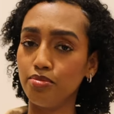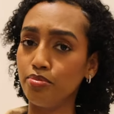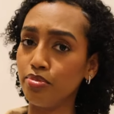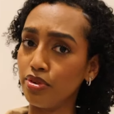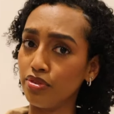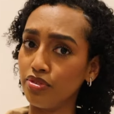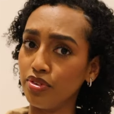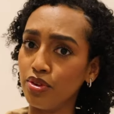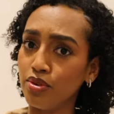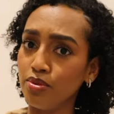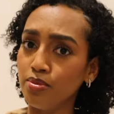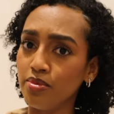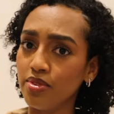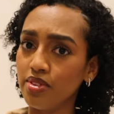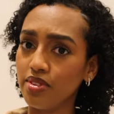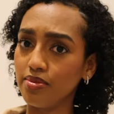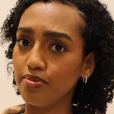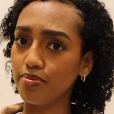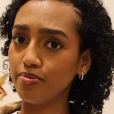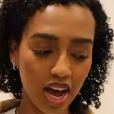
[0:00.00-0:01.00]

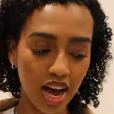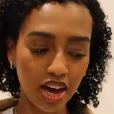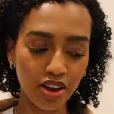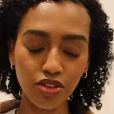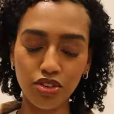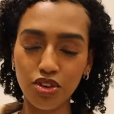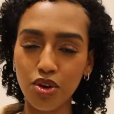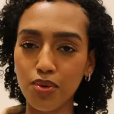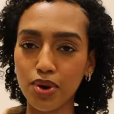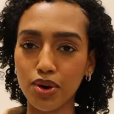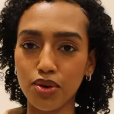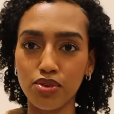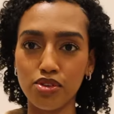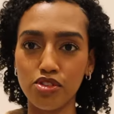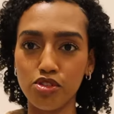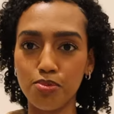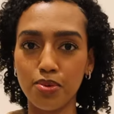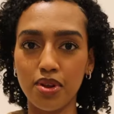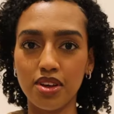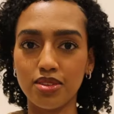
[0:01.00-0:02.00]
perfumes. I don't know what
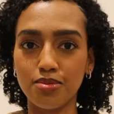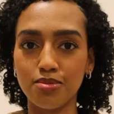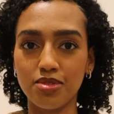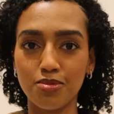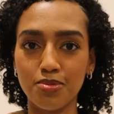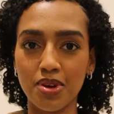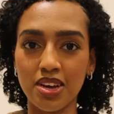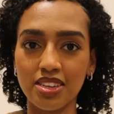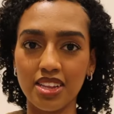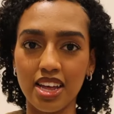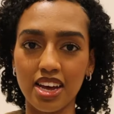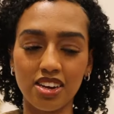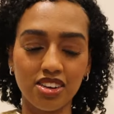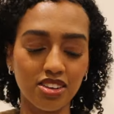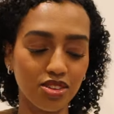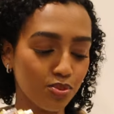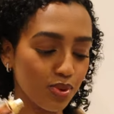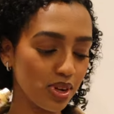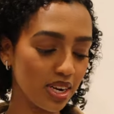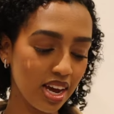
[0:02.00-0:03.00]
orange blossom smells like,
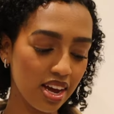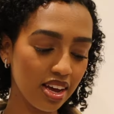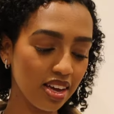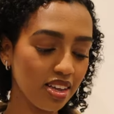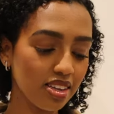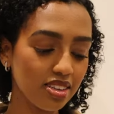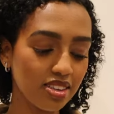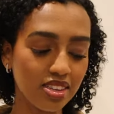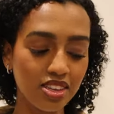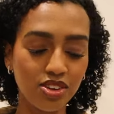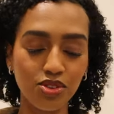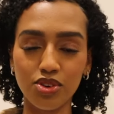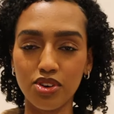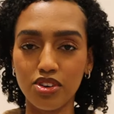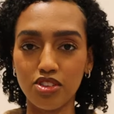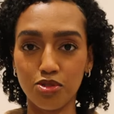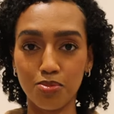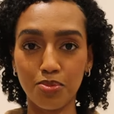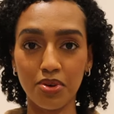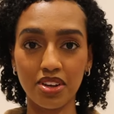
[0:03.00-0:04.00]
because when I see
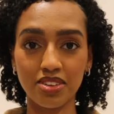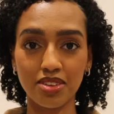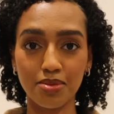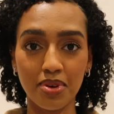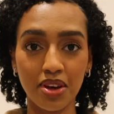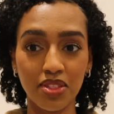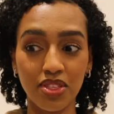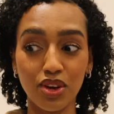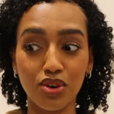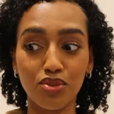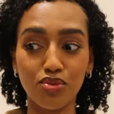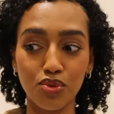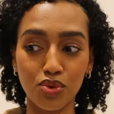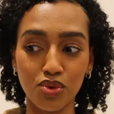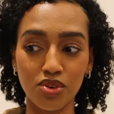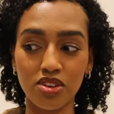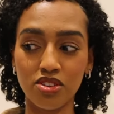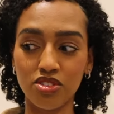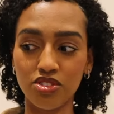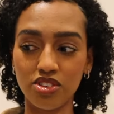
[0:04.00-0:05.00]
orange blossom, I think of
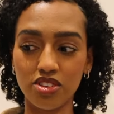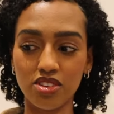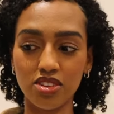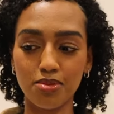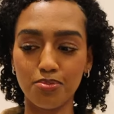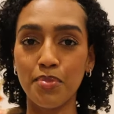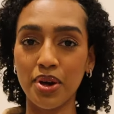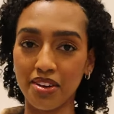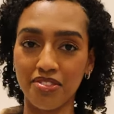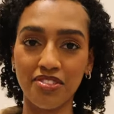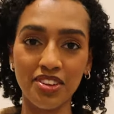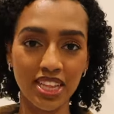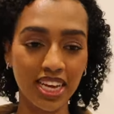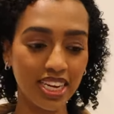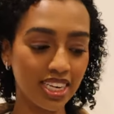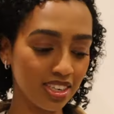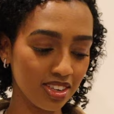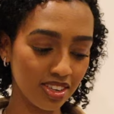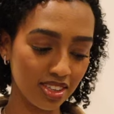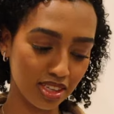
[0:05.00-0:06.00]
oranges. But I feel
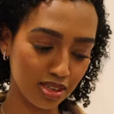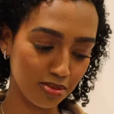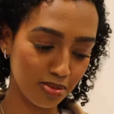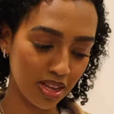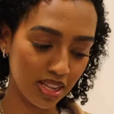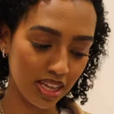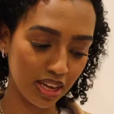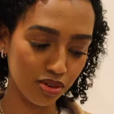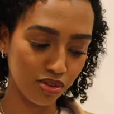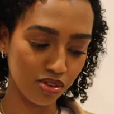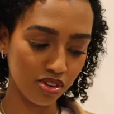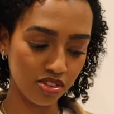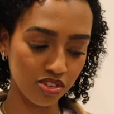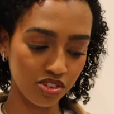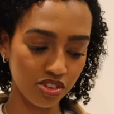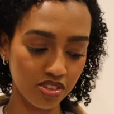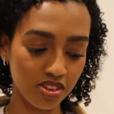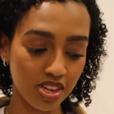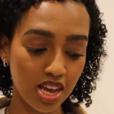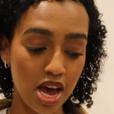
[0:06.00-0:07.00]
like it doesn't smell like
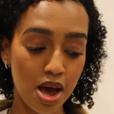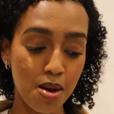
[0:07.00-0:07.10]
oranges.